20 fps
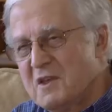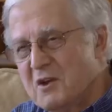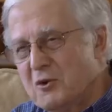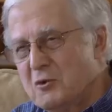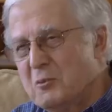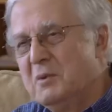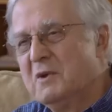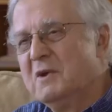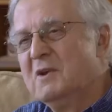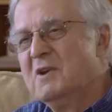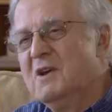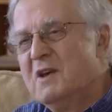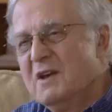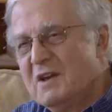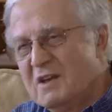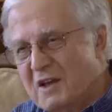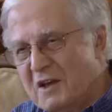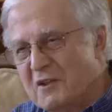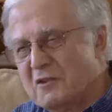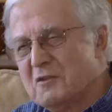the open,
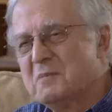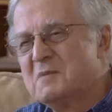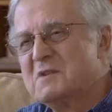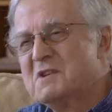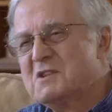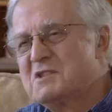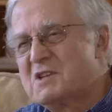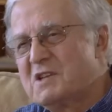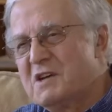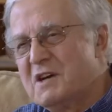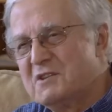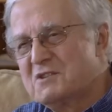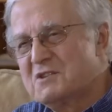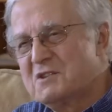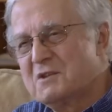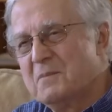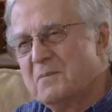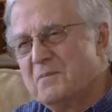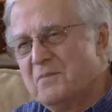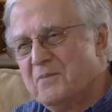get them
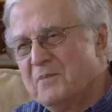discussed.